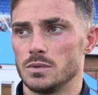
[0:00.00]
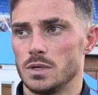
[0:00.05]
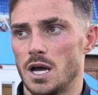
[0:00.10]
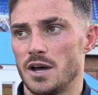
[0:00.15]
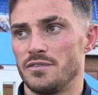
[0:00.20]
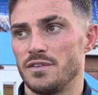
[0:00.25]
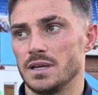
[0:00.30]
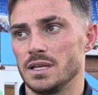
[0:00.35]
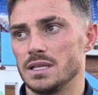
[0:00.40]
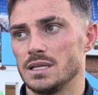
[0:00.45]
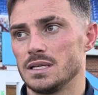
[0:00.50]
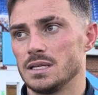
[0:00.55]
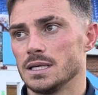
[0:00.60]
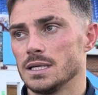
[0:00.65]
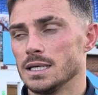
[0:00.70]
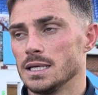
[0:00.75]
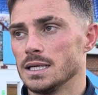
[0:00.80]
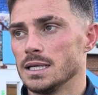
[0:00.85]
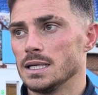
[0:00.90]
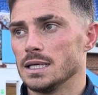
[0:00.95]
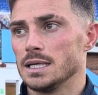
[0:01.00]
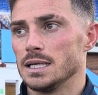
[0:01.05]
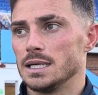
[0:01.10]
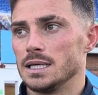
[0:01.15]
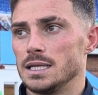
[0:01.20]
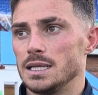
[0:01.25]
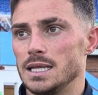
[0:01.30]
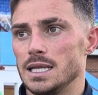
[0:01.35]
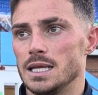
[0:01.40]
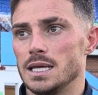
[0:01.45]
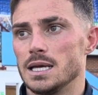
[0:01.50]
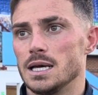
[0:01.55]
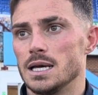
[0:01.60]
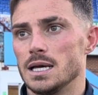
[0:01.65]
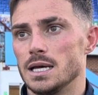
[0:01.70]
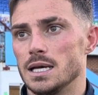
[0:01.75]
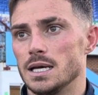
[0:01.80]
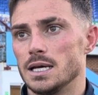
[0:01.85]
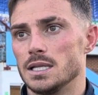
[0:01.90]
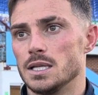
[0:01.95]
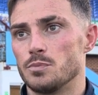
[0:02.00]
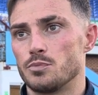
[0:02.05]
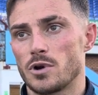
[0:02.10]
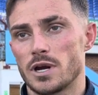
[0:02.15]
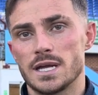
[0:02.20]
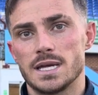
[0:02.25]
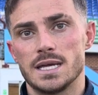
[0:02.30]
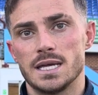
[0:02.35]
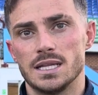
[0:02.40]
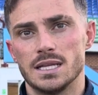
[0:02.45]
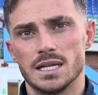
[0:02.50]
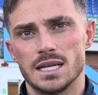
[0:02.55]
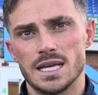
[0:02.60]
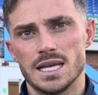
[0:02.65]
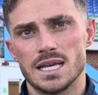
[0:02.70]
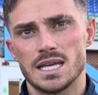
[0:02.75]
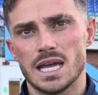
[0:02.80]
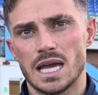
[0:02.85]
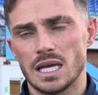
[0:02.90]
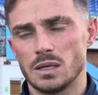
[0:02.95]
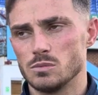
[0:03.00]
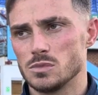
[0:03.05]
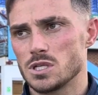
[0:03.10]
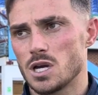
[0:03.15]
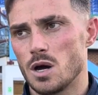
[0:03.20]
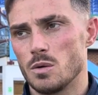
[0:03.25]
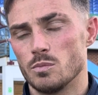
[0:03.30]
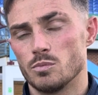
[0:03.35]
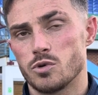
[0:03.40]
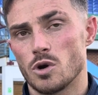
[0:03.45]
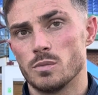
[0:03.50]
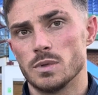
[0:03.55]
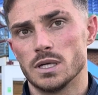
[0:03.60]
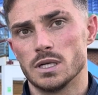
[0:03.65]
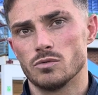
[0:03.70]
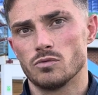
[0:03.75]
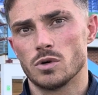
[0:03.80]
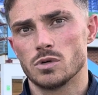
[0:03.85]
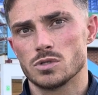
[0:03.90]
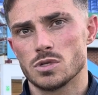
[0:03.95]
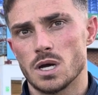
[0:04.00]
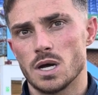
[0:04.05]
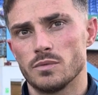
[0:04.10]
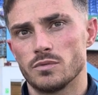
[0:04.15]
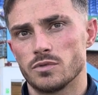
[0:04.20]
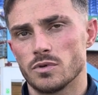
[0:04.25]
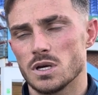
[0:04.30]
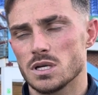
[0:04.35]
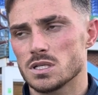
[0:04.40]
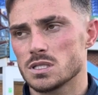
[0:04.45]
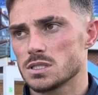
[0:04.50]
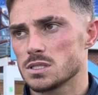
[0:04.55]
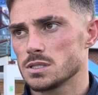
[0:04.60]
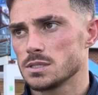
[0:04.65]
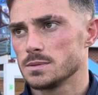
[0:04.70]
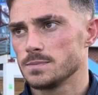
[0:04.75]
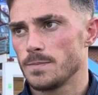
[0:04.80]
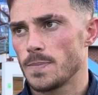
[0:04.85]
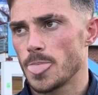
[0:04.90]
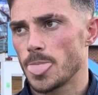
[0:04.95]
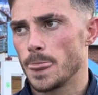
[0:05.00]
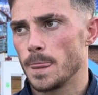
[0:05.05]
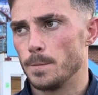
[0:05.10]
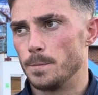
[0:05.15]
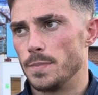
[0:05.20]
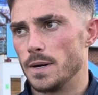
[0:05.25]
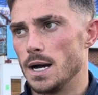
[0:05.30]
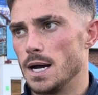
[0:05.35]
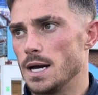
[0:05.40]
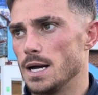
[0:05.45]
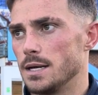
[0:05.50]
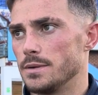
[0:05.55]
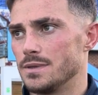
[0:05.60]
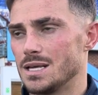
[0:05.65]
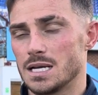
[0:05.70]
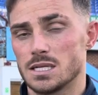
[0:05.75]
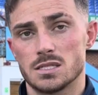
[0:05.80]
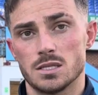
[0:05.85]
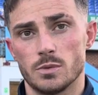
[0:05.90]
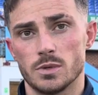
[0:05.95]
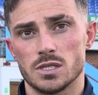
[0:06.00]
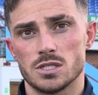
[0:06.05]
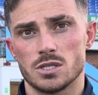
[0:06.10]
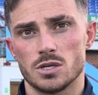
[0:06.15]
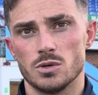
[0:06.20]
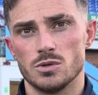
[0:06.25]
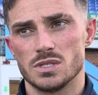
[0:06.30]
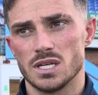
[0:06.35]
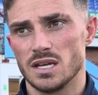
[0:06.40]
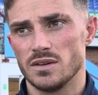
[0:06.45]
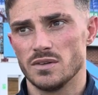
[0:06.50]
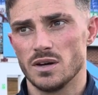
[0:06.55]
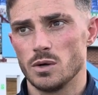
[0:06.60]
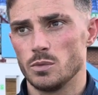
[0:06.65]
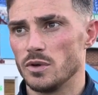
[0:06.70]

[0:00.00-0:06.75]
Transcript: I think the break in the league games come probably at the wrong time for us, but that's no excuse either.